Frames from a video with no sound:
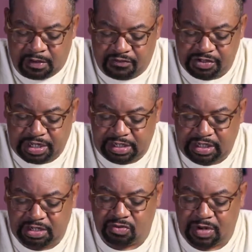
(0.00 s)
Verse
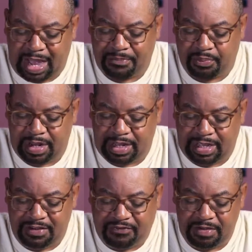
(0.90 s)
18, do not bring
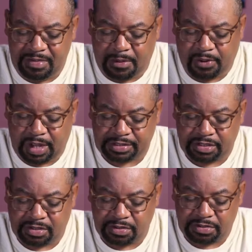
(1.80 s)
any female
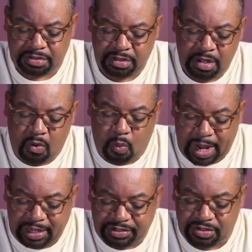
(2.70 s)
prostitutes'
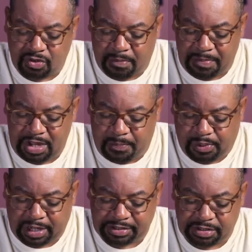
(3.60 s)
wages or male
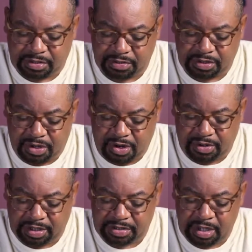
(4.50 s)
prostitutes'
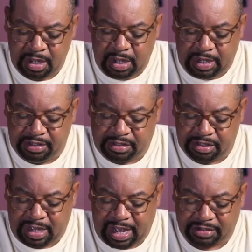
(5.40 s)
earnings into
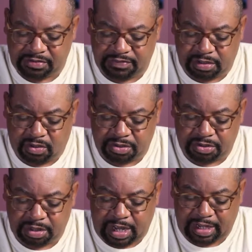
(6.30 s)
the house of the Lord
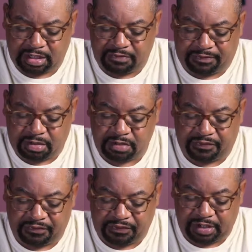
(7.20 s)
your God to
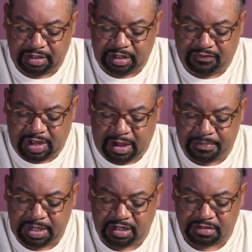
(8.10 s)
fulfill any vow,
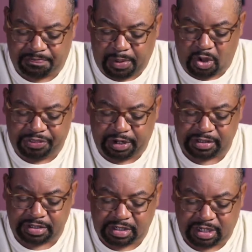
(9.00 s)
because both are
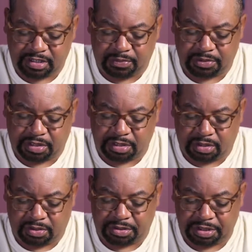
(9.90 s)
detestable to the
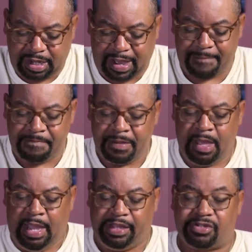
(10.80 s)
Lord your God.
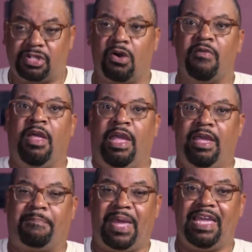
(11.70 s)
And so
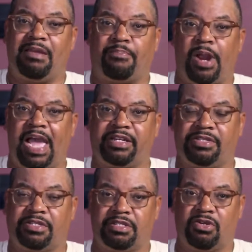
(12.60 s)
in pagan
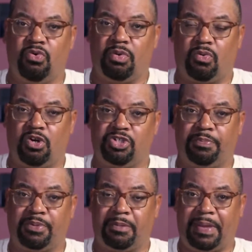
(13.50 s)
practices who were
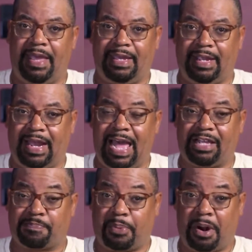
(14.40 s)
worshiping pagan
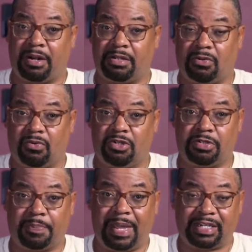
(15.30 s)
gods, part of their
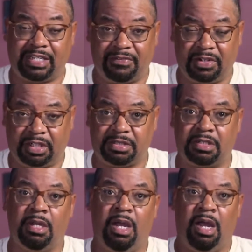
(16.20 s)
worship activities
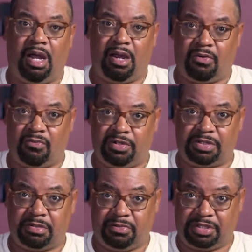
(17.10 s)

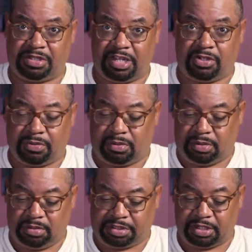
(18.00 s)
was
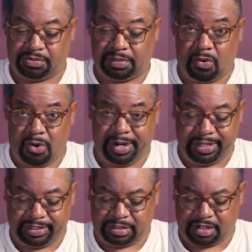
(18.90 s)
sexually
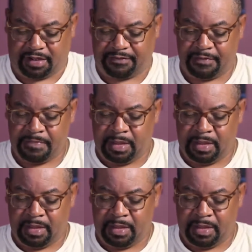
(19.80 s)
oriented stuff.